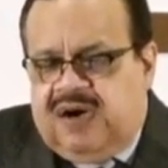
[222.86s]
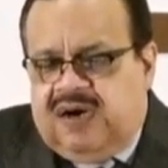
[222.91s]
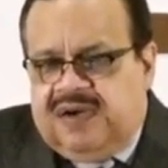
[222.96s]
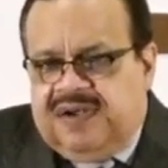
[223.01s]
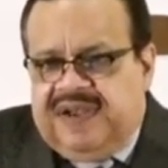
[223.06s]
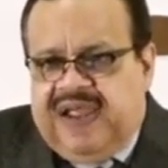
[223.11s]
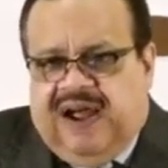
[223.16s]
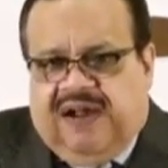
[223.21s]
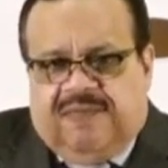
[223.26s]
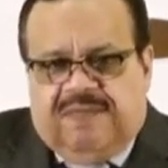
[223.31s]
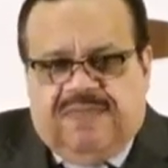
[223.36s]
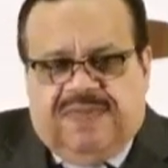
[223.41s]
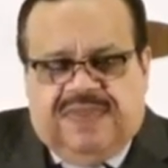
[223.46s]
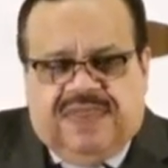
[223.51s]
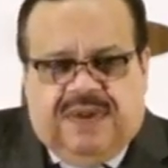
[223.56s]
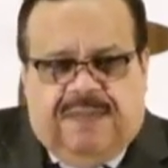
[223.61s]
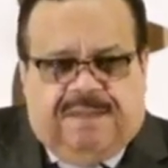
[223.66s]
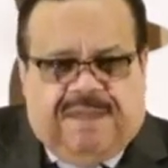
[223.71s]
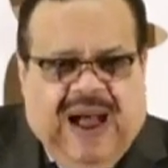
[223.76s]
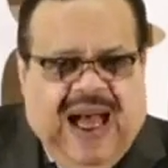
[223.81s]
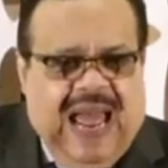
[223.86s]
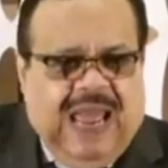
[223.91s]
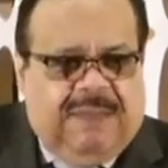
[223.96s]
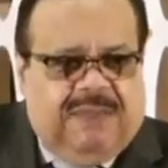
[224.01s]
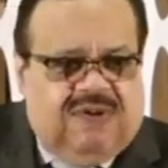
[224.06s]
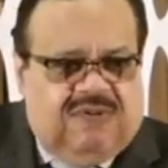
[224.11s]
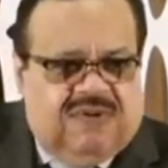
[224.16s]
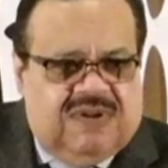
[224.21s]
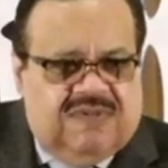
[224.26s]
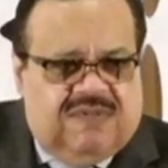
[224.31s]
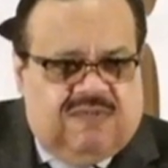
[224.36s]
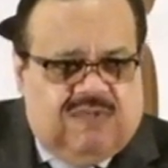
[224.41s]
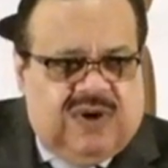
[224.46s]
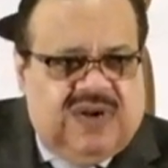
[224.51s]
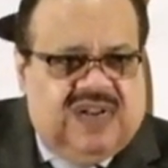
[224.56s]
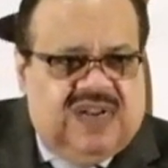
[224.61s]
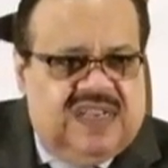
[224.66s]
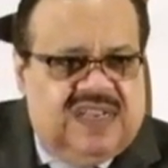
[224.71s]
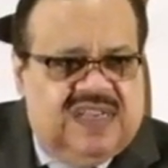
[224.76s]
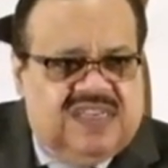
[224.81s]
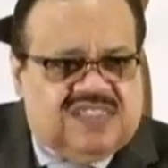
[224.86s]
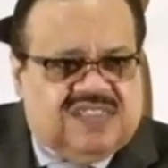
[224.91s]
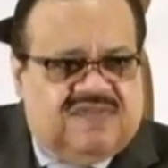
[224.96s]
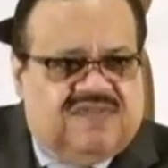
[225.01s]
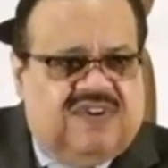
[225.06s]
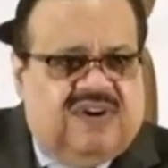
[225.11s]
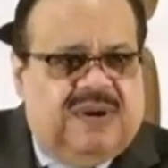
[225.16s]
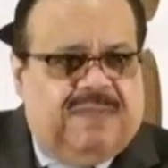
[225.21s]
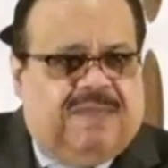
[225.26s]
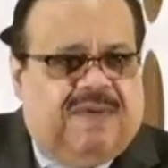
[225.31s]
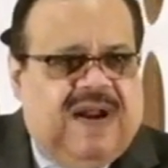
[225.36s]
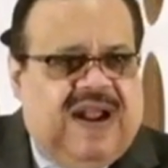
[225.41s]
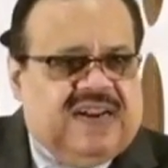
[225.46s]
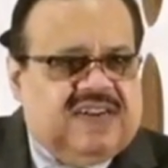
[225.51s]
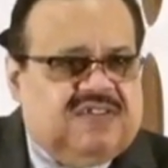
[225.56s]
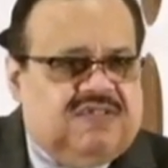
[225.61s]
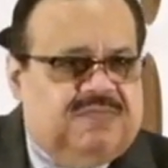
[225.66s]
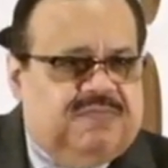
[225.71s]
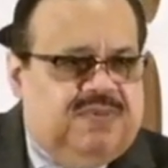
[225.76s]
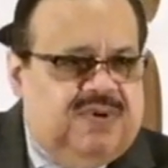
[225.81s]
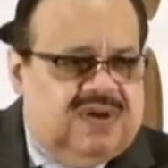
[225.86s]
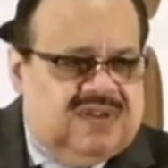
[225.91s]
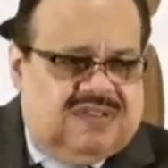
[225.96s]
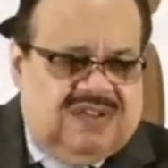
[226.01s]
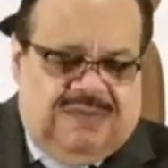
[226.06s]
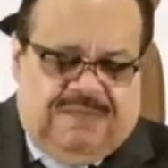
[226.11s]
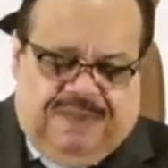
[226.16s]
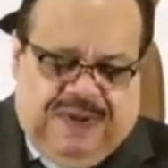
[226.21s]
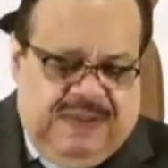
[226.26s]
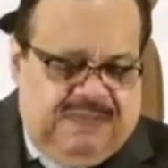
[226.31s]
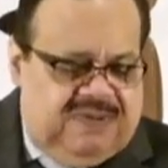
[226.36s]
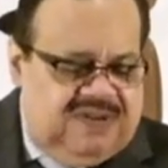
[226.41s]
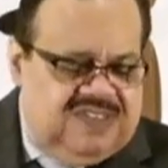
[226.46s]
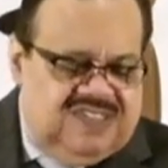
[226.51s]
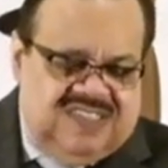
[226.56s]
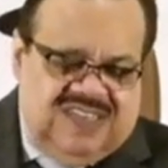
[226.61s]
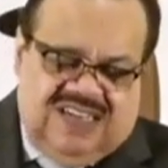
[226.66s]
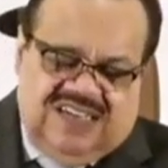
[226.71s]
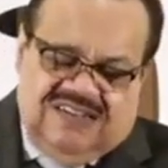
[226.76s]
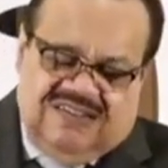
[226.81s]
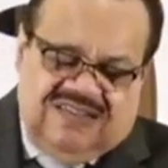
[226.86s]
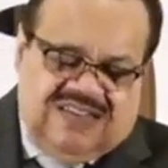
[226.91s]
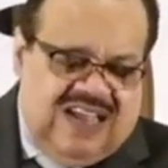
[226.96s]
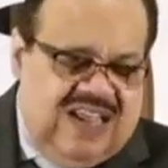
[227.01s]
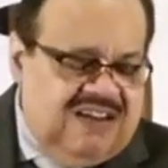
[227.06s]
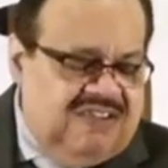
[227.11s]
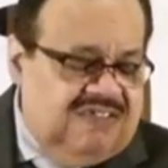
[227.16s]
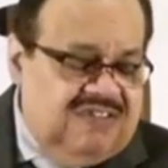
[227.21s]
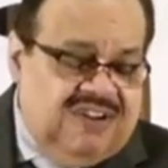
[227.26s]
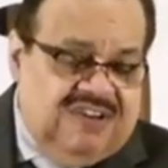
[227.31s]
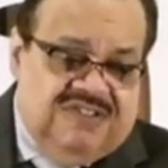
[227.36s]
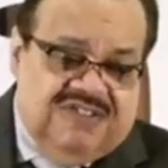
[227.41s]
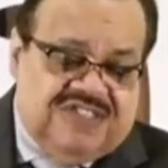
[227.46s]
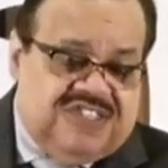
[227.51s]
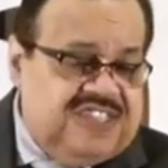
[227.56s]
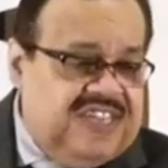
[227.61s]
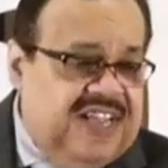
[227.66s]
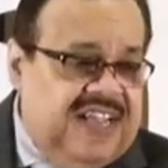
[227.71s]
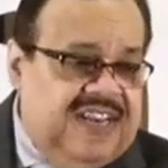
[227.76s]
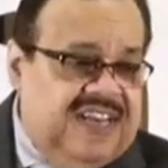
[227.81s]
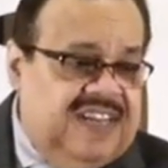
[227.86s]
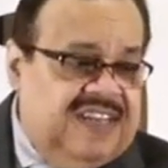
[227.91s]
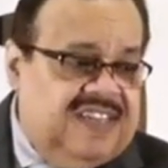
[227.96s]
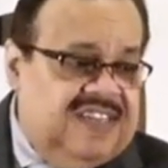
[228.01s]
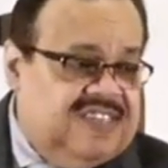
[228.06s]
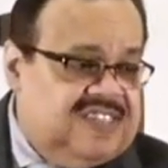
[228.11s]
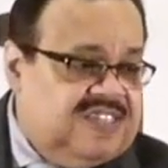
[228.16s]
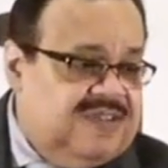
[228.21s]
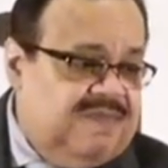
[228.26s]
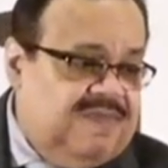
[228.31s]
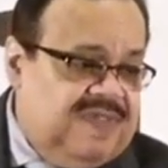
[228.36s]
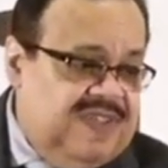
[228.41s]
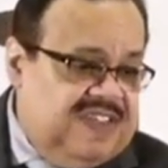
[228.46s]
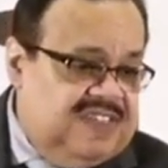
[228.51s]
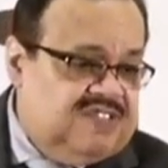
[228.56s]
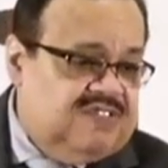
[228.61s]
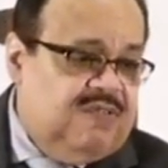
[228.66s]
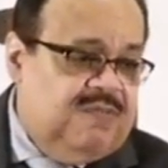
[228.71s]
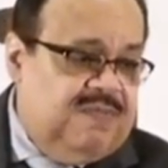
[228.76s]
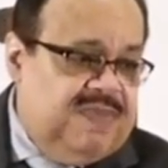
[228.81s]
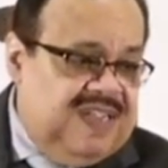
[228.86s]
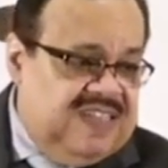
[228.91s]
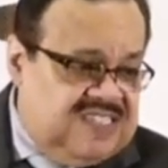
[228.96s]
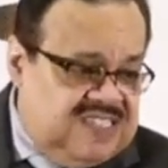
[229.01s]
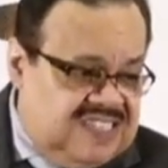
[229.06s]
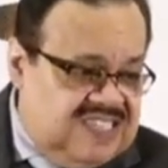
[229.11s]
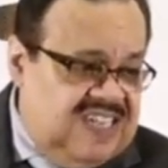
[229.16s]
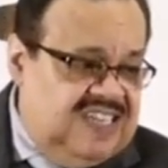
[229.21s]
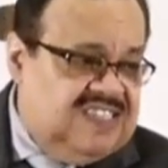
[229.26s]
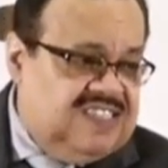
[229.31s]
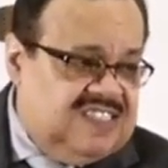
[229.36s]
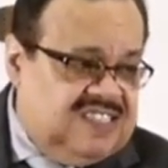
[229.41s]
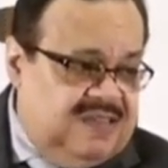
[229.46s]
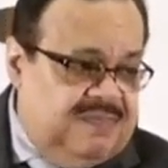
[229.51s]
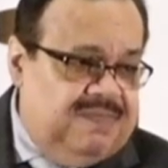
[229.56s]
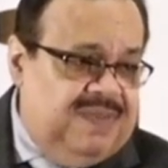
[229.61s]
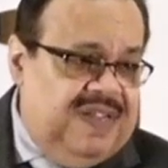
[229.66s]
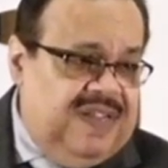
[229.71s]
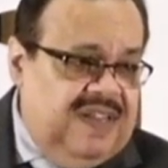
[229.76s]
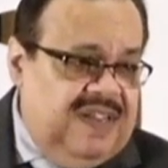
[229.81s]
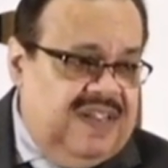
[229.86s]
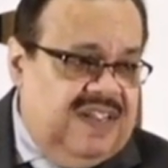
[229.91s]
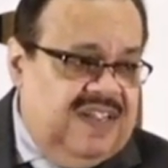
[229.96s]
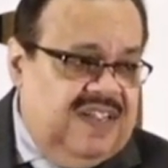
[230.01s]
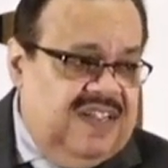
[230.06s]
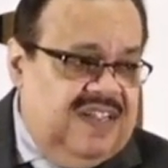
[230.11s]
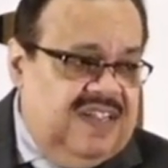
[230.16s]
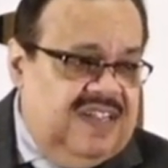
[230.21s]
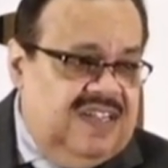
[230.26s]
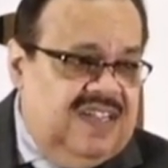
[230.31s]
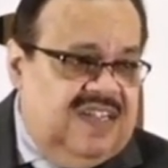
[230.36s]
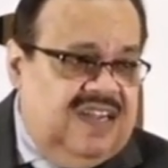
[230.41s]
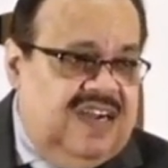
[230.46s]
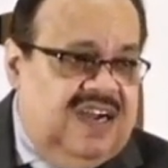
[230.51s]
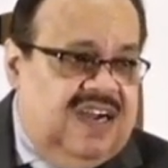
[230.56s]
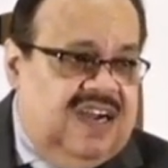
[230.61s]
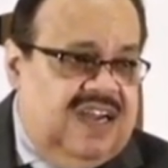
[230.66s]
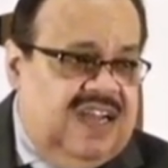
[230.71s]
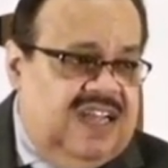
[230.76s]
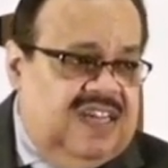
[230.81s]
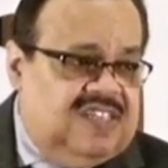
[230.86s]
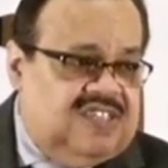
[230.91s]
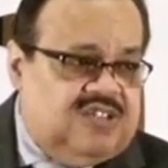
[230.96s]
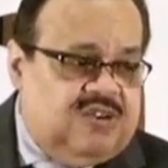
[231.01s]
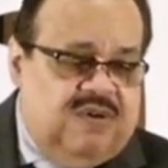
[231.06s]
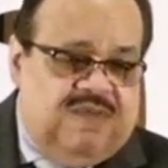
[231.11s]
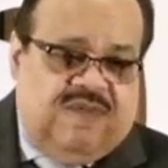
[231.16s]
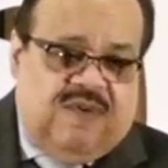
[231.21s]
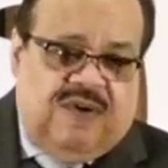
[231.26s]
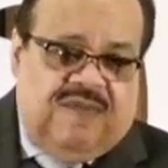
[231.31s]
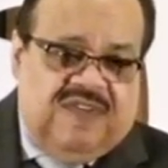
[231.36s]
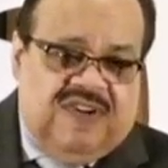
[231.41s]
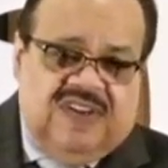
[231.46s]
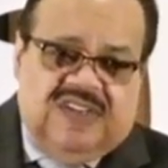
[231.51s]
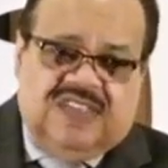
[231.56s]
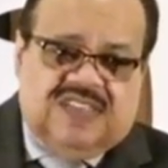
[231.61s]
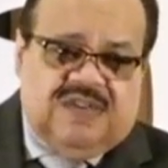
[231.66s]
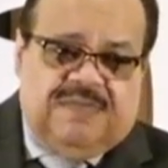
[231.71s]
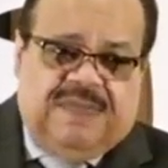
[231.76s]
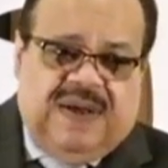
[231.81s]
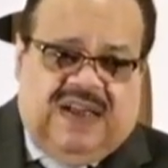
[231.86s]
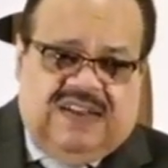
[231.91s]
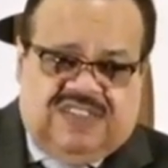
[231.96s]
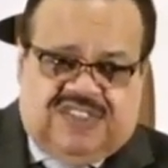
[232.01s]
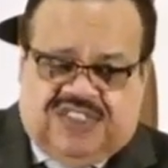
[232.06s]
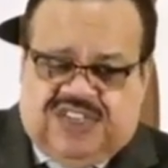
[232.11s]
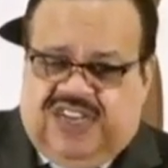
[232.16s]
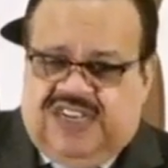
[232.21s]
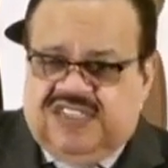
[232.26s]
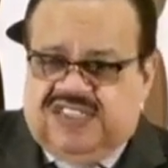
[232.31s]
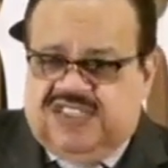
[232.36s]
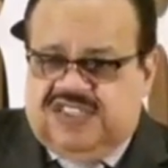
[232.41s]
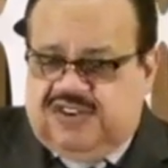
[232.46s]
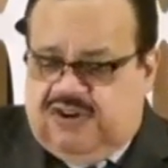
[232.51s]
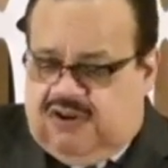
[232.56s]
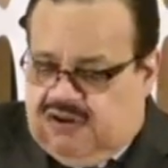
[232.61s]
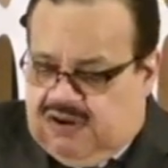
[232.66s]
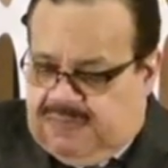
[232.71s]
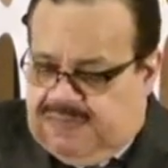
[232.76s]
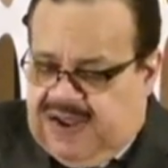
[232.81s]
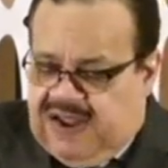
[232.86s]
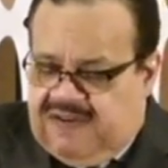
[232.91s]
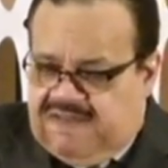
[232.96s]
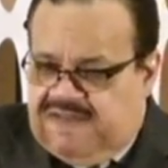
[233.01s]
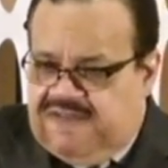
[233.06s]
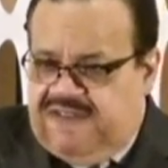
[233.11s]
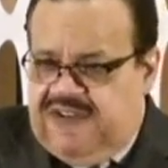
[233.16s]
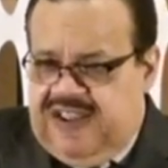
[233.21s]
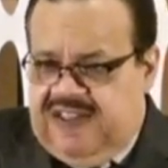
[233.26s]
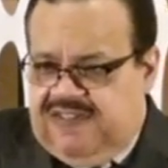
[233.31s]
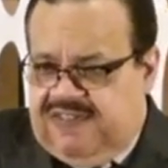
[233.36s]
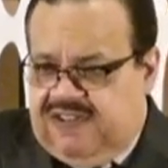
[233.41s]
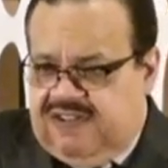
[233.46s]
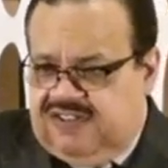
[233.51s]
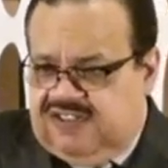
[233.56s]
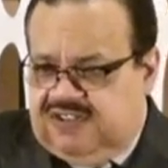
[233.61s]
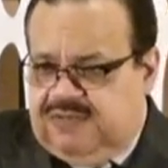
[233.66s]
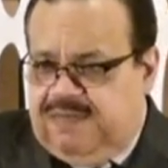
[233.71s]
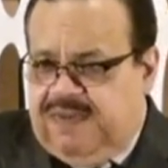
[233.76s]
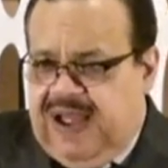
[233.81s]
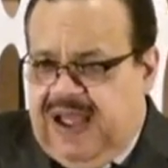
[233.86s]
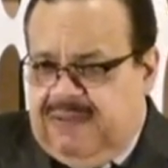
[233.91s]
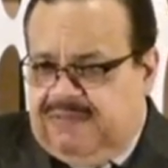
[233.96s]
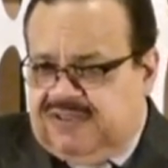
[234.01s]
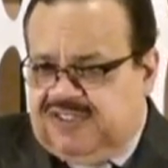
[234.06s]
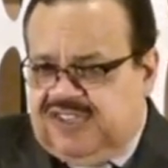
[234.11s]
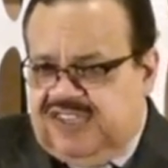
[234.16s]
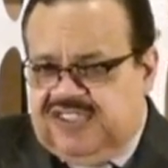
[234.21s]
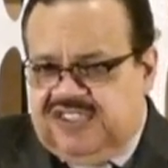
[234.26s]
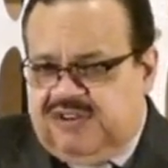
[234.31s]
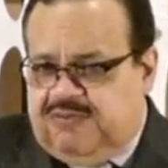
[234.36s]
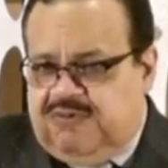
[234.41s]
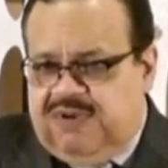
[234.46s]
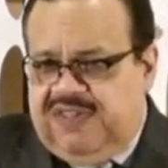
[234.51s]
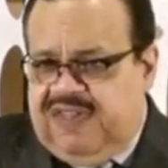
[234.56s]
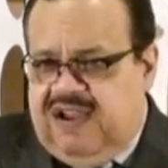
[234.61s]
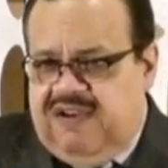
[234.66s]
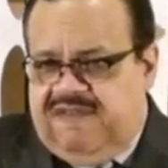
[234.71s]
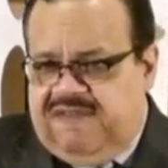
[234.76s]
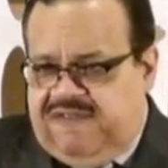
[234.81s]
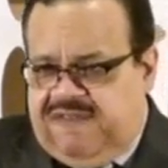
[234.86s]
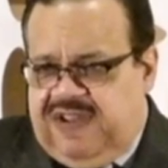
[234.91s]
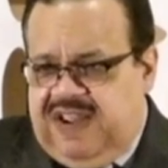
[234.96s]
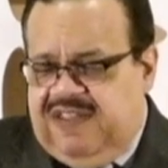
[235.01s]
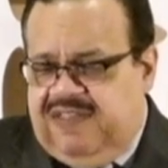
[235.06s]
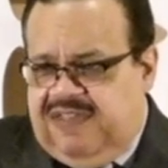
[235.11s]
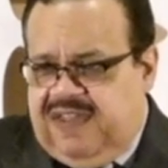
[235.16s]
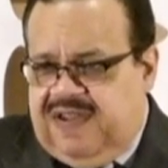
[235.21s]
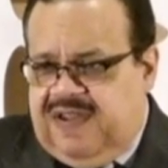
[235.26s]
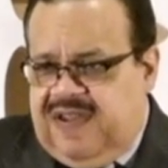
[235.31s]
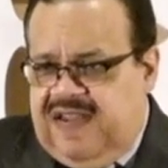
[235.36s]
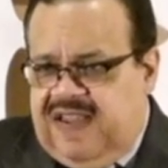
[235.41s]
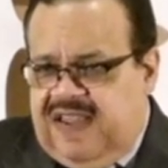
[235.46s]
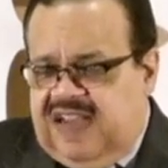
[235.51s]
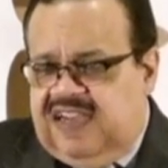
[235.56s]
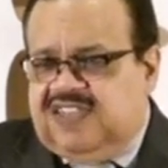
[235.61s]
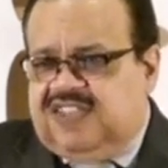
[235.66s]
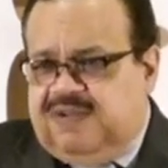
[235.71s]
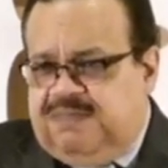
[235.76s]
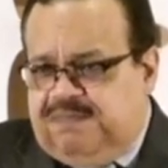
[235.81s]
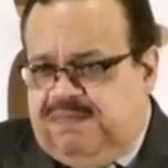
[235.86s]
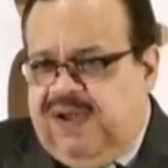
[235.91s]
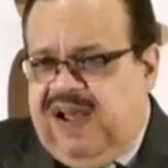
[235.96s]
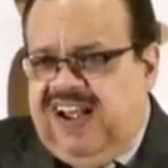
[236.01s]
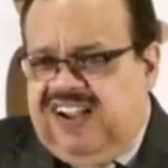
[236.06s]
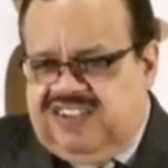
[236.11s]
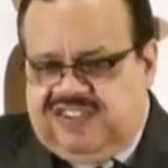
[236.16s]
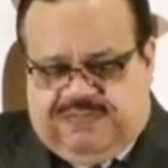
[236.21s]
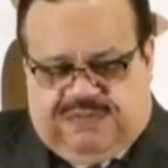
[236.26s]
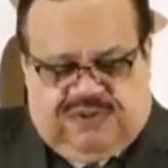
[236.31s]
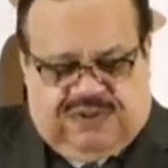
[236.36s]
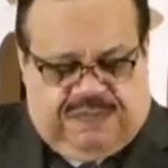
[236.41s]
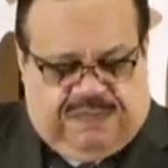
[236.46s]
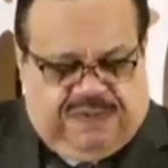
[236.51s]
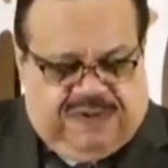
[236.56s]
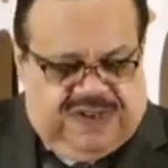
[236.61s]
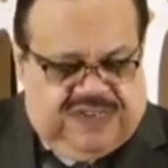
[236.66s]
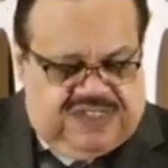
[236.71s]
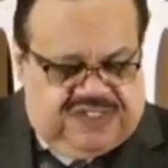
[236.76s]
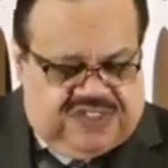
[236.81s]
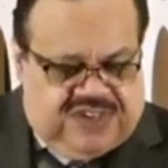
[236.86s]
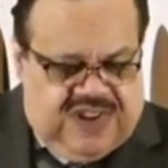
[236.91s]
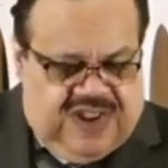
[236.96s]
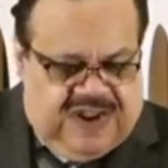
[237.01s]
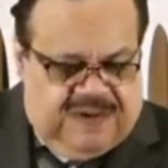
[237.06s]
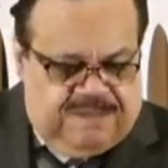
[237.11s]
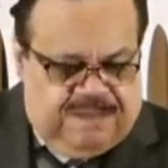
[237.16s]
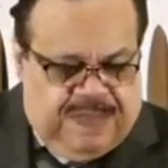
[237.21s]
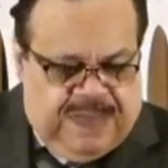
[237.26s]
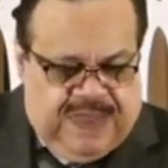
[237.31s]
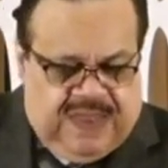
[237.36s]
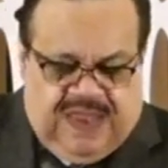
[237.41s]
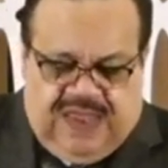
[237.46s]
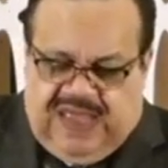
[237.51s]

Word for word: Now, the Bible really is a very practical book. There are people that say, Look, I don't understand it. There's some things don't make sense to me uh, and so forth. It isn't about sense, it's all about faith, because the Bible says that without faith, it's impossible to please God. Amen.